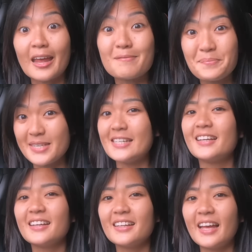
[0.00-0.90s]
be
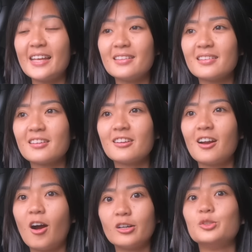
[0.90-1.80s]
and
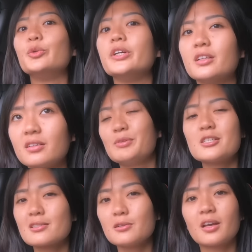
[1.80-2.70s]
are doing. You
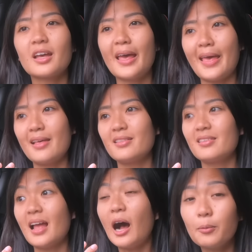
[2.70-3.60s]
just look at
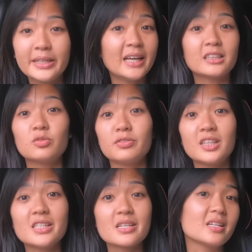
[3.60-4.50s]
how many
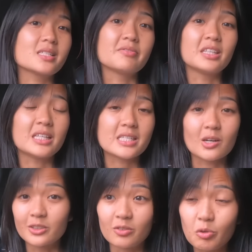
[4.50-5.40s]
X50s and X70s are
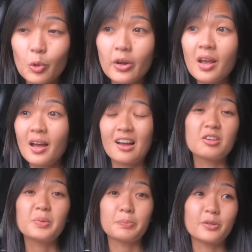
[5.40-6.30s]
on the road, how
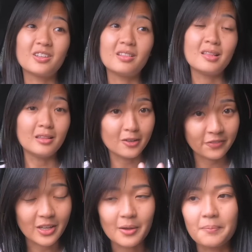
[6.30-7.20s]
many people love
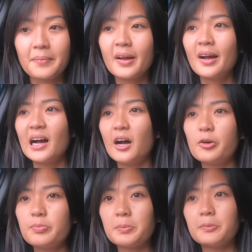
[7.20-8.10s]
them, how
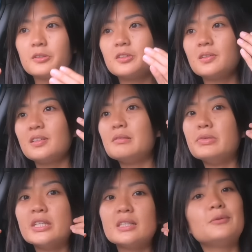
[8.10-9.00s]
many people
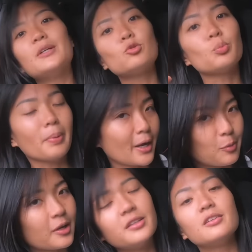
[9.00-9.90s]
immediately went to buy
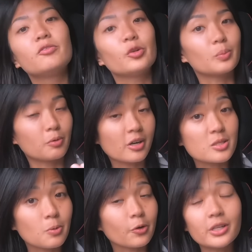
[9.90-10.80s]
one for the price
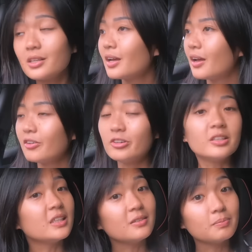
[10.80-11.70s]
point.
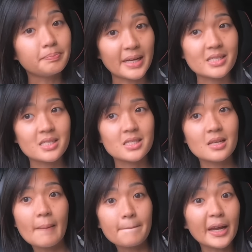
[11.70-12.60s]
Really best
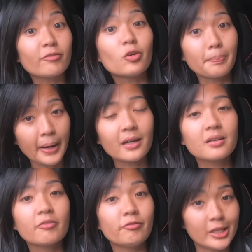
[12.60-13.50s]
bang for buck
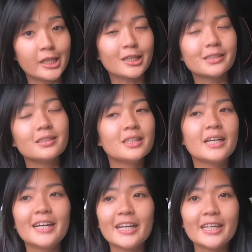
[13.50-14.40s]
vehicle.
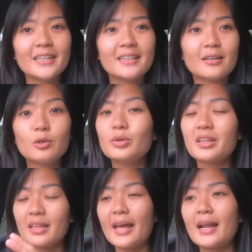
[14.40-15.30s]
And
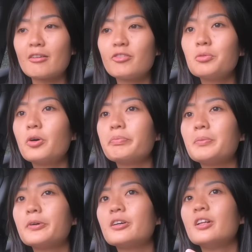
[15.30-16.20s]
with that, I feel more
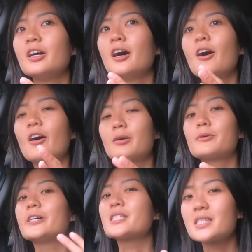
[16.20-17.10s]
people are
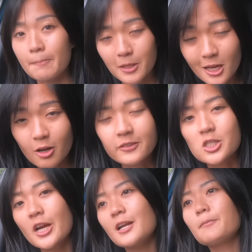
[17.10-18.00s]
more accepting of the
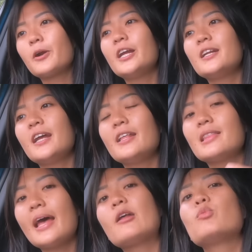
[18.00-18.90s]
China brand, and
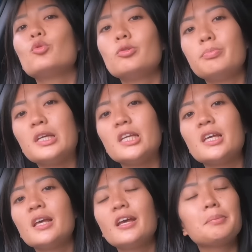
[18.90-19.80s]
that would be
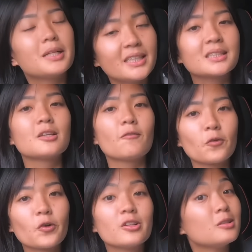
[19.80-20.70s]
a plus
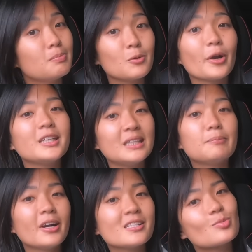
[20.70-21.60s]
for the BYD
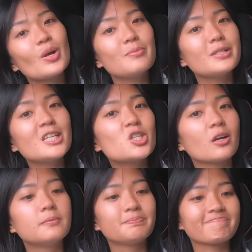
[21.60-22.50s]
brand as well in
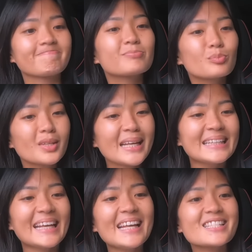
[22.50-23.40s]
Malaysia.
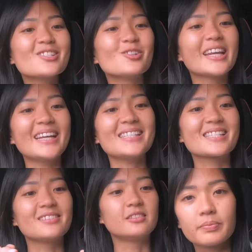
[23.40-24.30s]
Cancel.
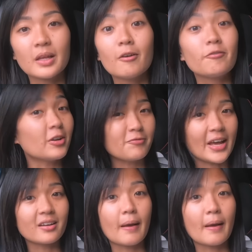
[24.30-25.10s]
Fun fact,